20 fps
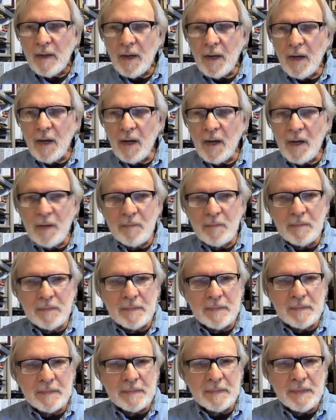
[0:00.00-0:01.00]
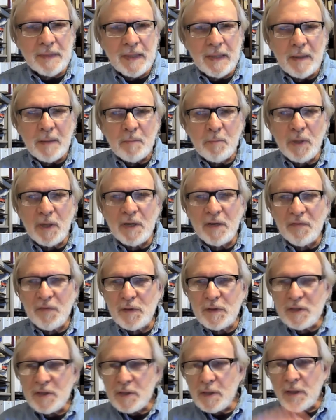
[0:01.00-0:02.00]
Um, but if
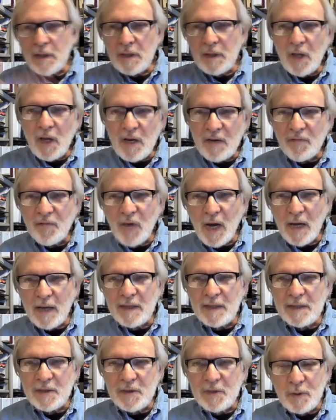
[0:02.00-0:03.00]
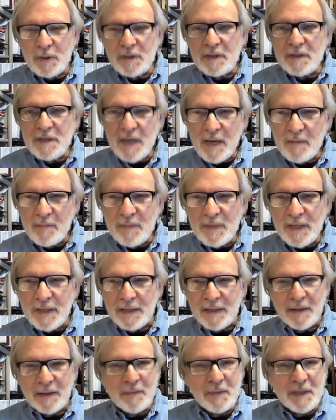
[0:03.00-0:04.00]
there's still a lot of violence, what does that
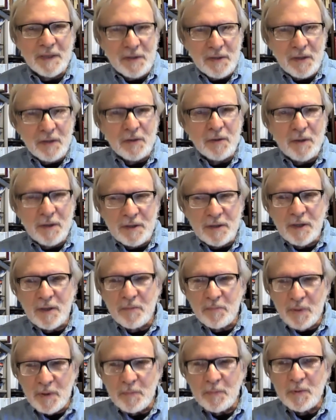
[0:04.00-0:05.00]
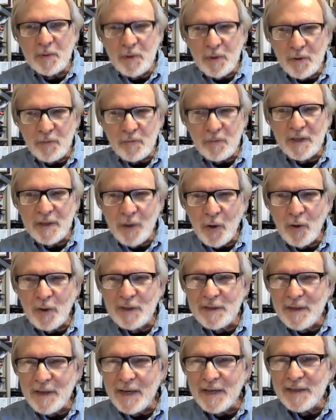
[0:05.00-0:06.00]
mean? It means that there are some people who are really
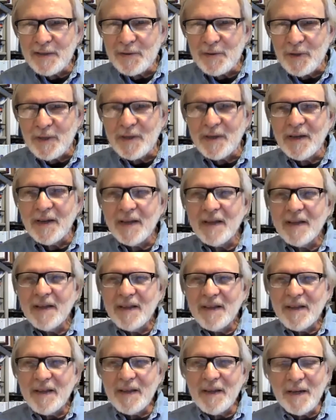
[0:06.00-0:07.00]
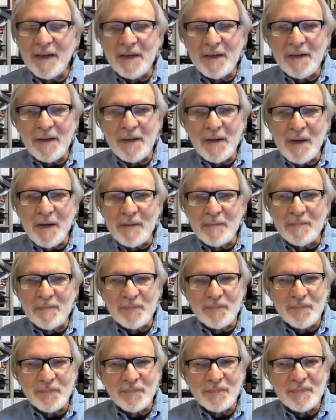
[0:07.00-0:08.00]
holding on to it. And um,
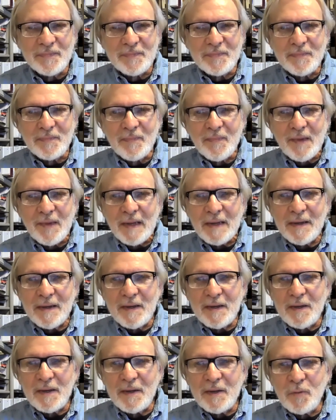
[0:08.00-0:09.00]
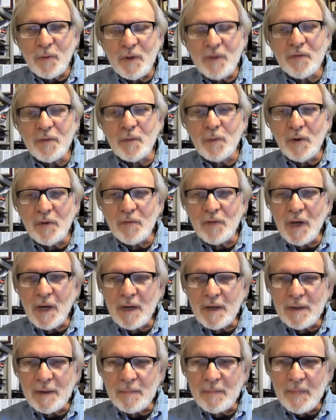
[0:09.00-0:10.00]
uh, we've, we've got
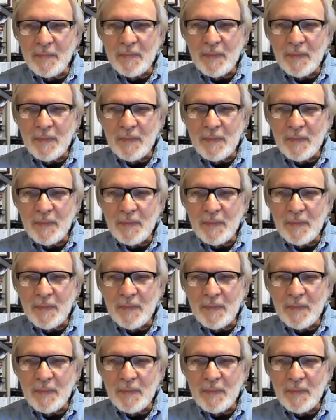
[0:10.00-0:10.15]
to